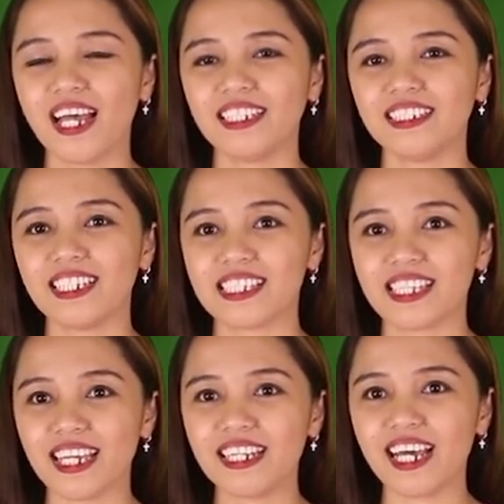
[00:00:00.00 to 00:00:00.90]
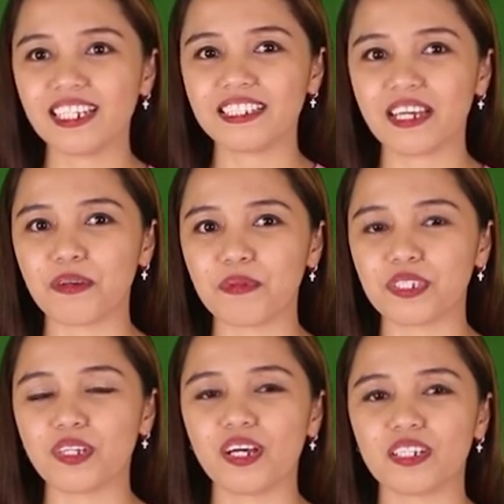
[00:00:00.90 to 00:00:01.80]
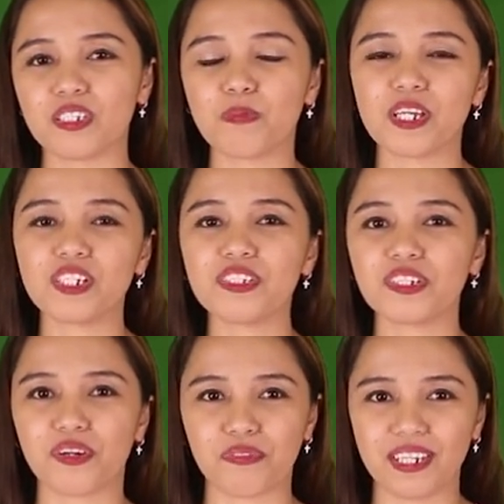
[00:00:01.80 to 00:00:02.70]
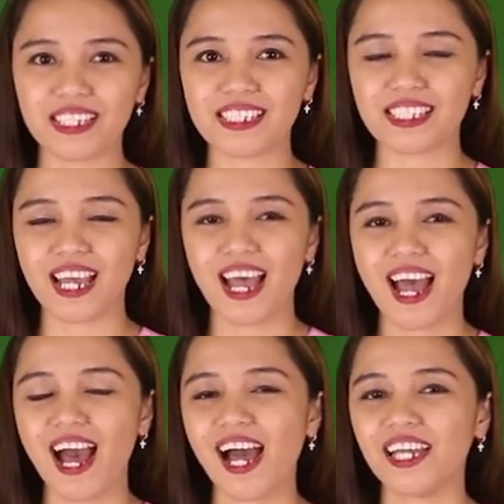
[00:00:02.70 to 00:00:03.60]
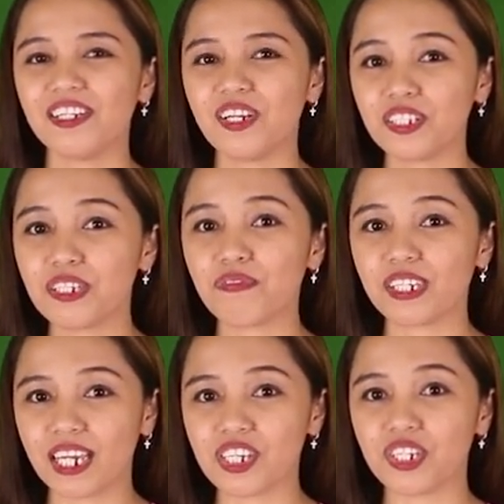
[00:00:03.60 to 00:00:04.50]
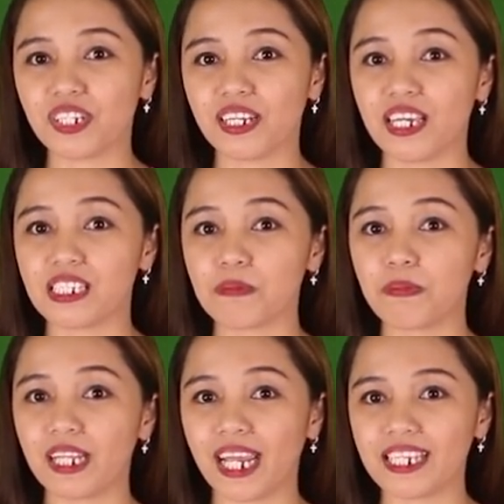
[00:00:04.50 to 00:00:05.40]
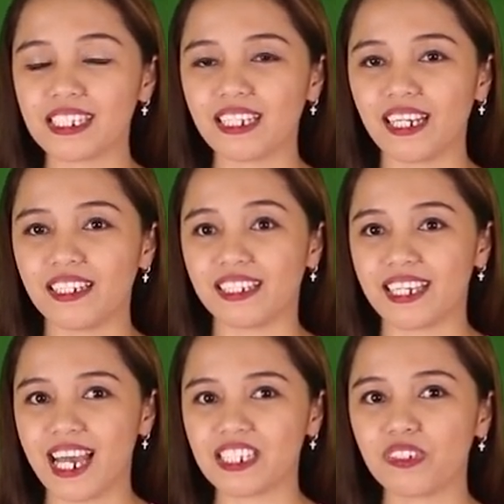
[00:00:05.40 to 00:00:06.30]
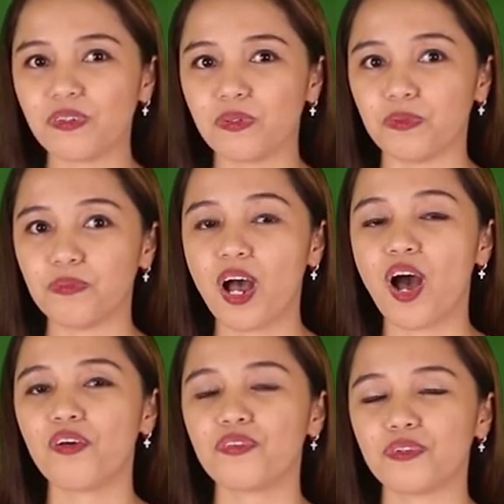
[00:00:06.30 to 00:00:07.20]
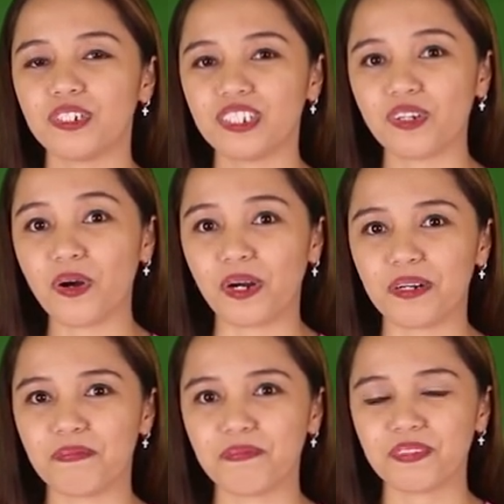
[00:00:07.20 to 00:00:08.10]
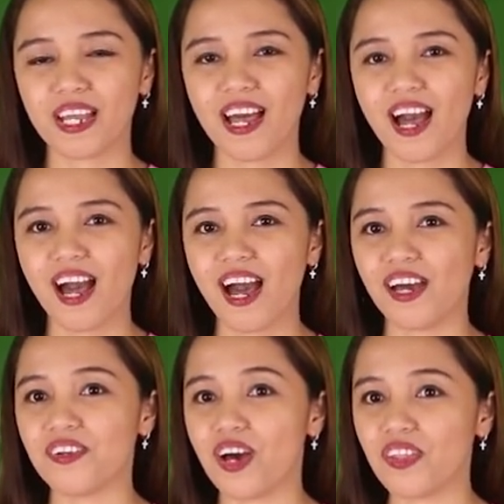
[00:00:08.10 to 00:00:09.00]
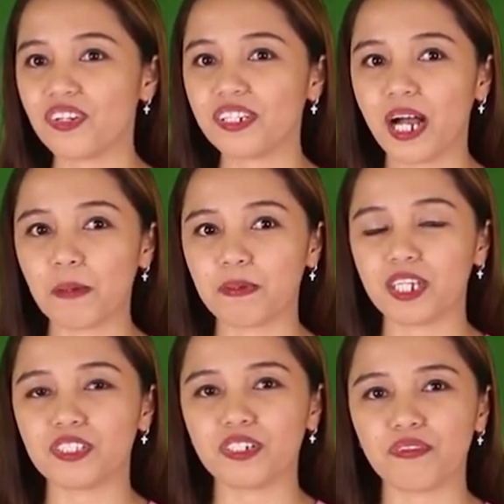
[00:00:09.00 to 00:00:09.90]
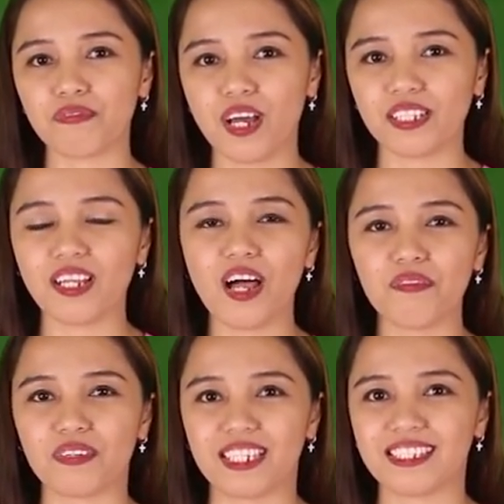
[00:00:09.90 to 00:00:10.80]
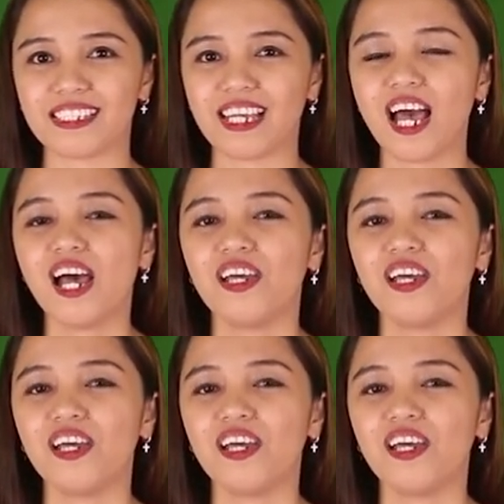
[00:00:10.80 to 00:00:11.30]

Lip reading: and the said item is on special service, a notification is placed in the guest room through the door. Another copy to the front office,